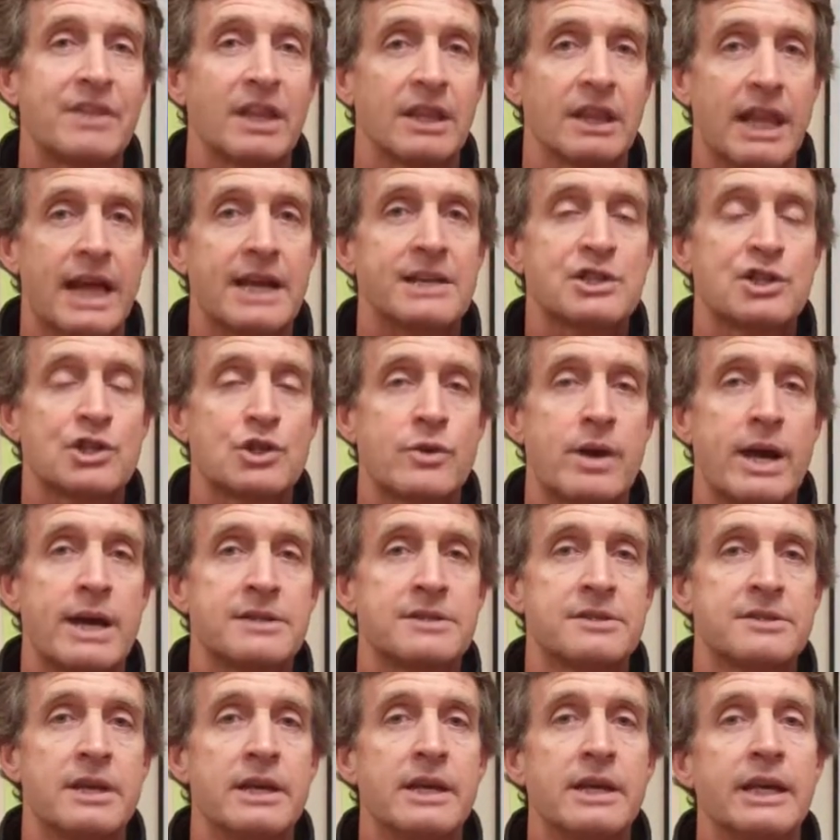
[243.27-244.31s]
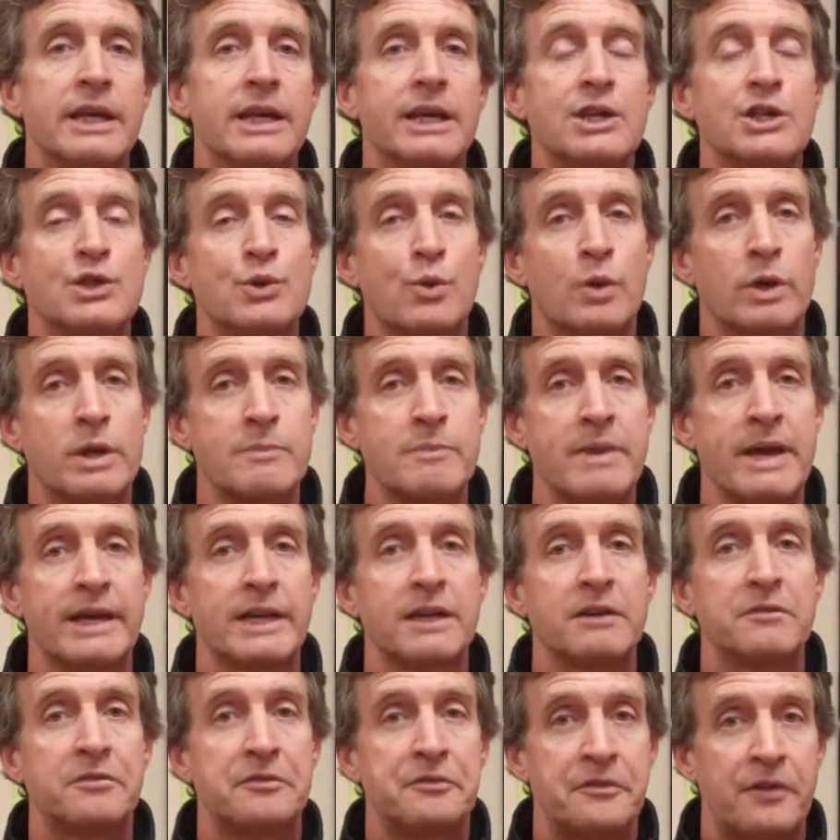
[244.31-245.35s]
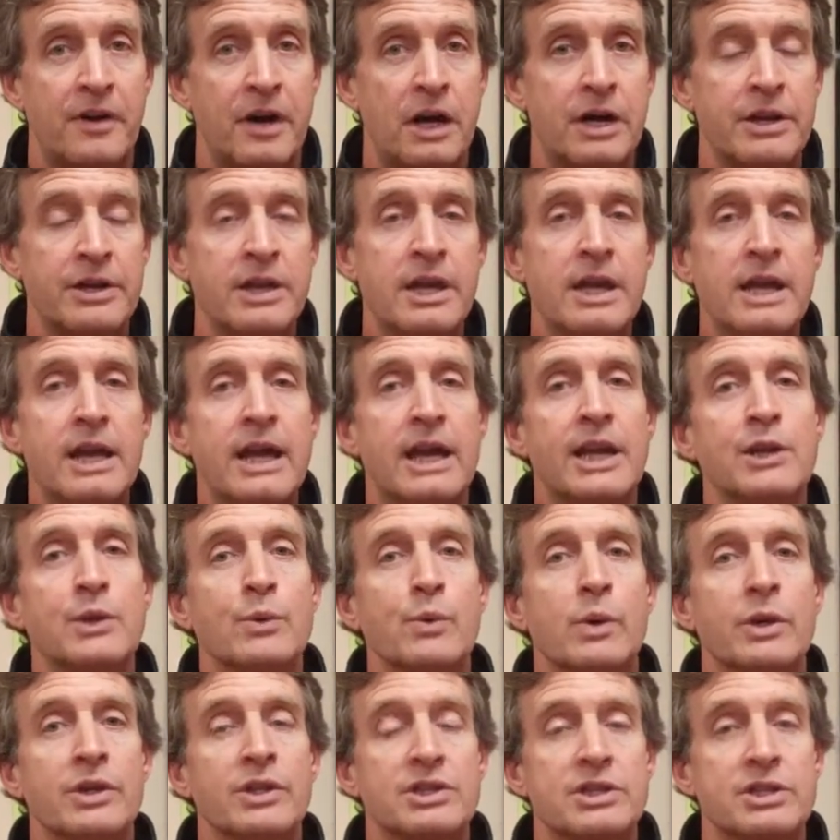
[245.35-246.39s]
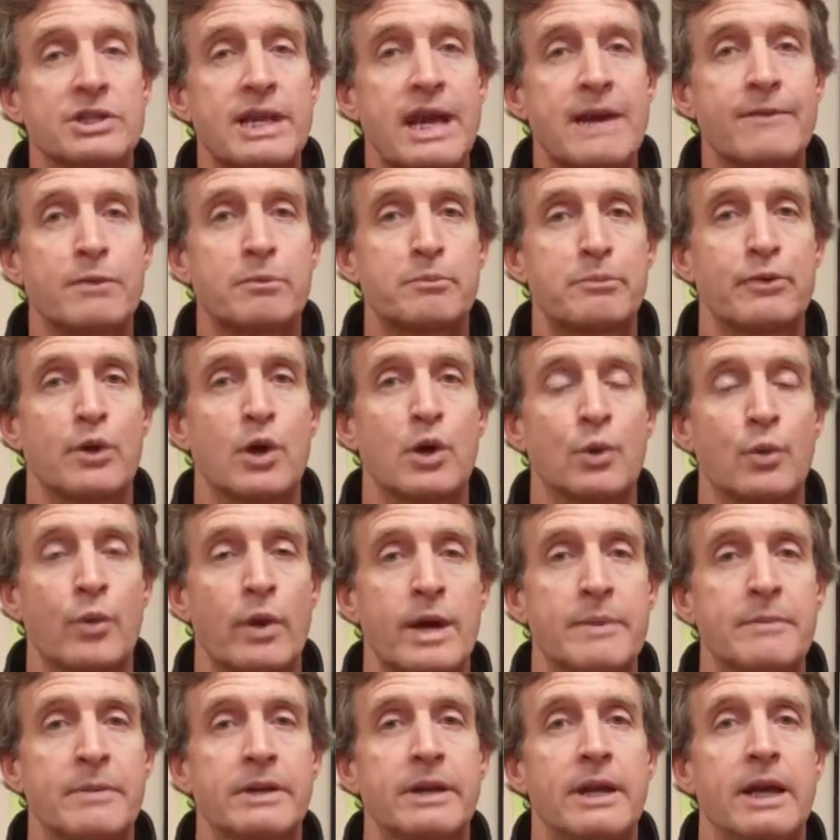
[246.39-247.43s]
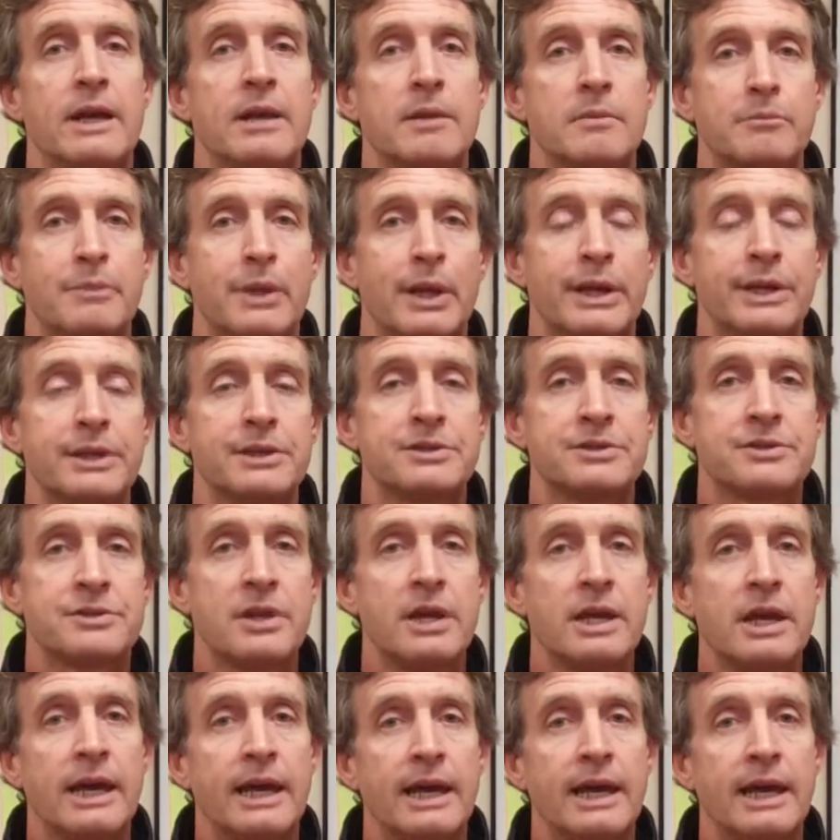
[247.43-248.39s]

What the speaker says: the less stress, is you want to make it fun, and you want to just have a program in place.